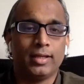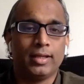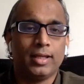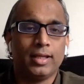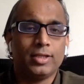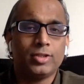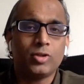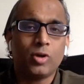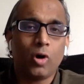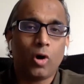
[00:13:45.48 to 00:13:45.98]
Yeah.
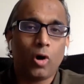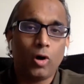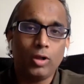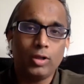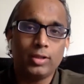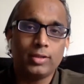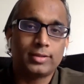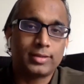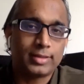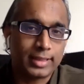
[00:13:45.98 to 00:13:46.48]
So
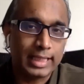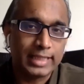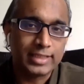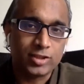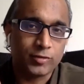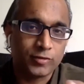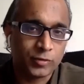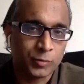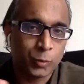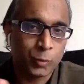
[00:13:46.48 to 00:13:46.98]
all the
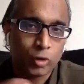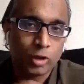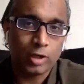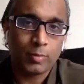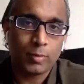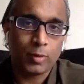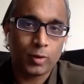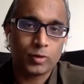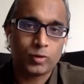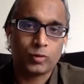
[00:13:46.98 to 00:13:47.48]
things you've
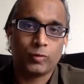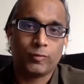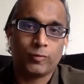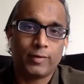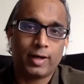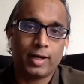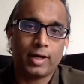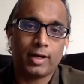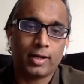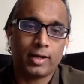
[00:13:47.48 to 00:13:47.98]
spoken about so
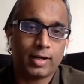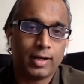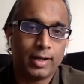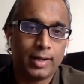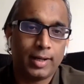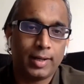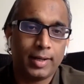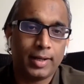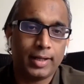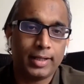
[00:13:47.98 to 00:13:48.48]
far,
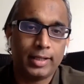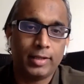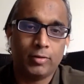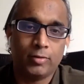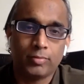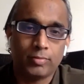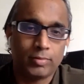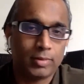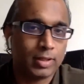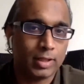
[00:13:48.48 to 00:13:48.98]

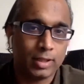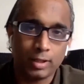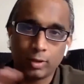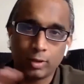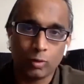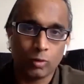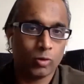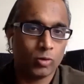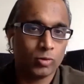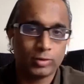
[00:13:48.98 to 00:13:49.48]

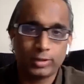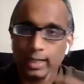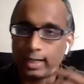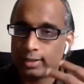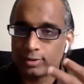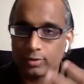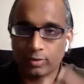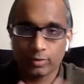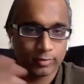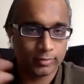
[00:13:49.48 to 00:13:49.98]
growth
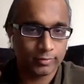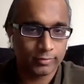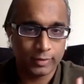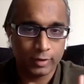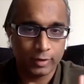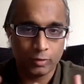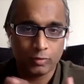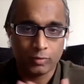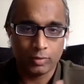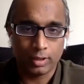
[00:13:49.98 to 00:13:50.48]
and sort of,
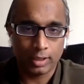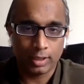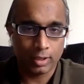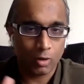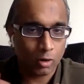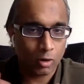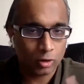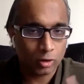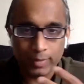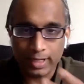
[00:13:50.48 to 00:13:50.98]

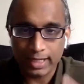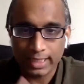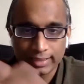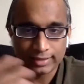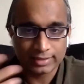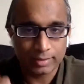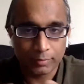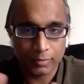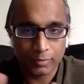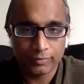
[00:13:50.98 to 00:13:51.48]

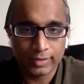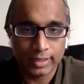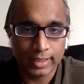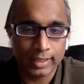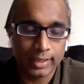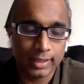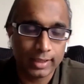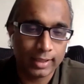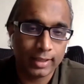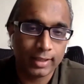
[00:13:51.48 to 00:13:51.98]
automating some of
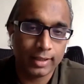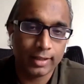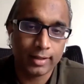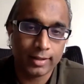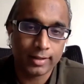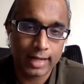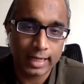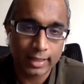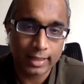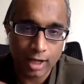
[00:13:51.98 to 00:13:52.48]
the
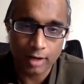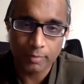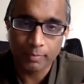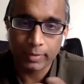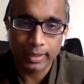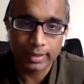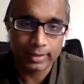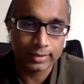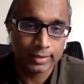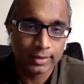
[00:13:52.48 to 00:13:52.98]
red
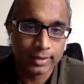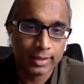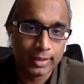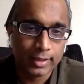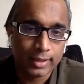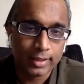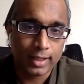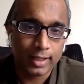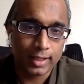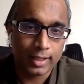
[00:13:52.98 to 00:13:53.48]
carpet,
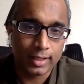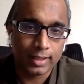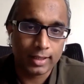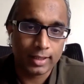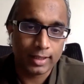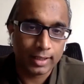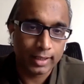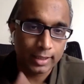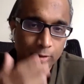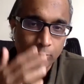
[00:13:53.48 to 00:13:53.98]

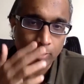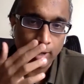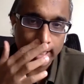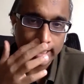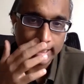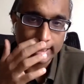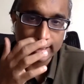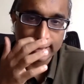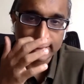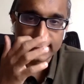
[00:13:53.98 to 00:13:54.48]

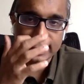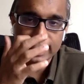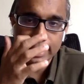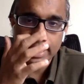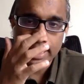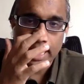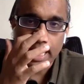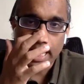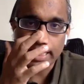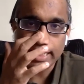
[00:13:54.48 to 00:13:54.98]
ideas.
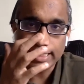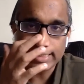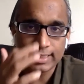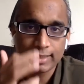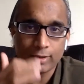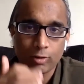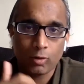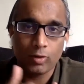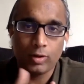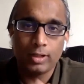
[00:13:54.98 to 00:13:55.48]
I guess
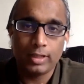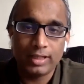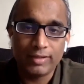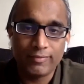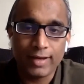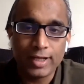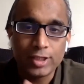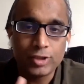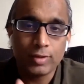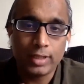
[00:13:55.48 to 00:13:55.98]
it all
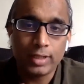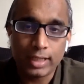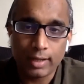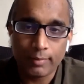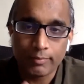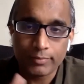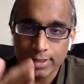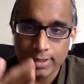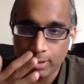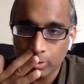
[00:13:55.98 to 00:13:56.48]
eventually
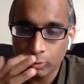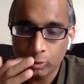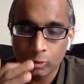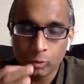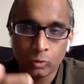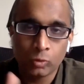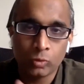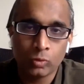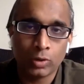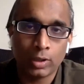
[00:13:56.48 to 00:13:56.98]
comes down
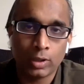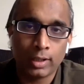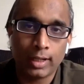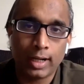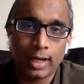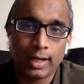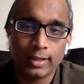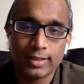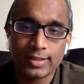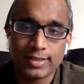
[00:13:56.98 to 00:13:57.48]
to
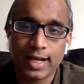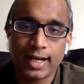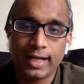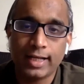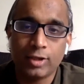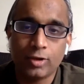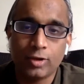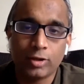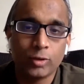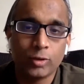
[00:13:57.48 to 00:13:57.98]

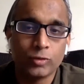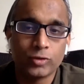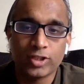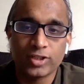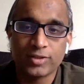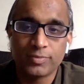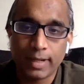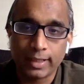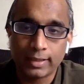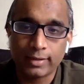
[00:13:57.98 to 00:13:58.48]
understanding your
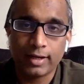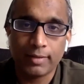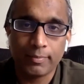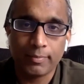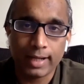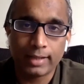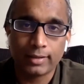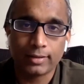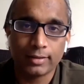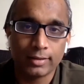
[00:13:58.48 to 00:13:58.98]
users better
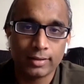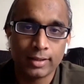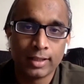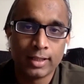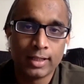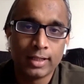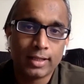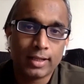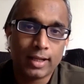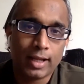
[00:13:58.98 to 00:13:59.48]
and better,
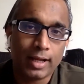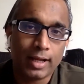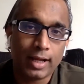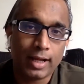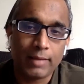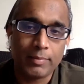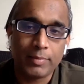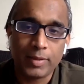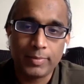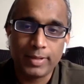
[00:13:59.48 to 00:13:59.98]

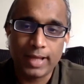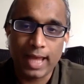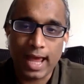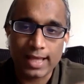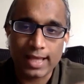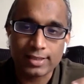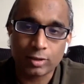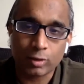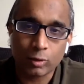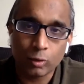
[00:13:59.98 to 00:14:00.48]
and maybe
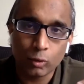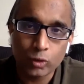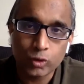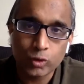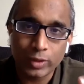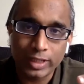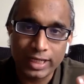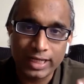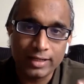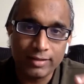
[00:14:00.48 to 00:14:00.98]
as
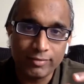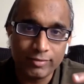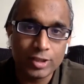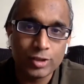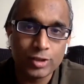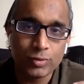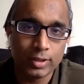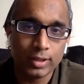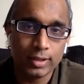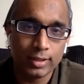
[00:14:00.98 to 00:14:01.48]
close to an
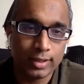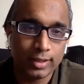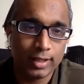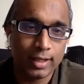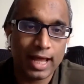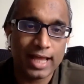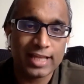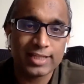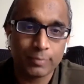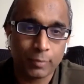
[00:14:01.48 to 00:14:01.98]
individual
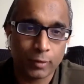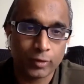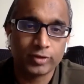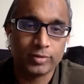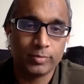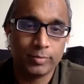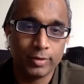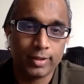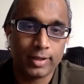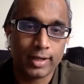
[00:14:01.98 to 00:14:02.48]
as
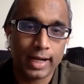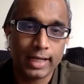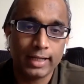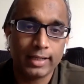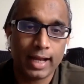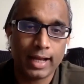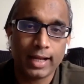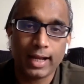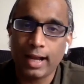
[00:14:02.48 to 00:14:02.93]
possible, right?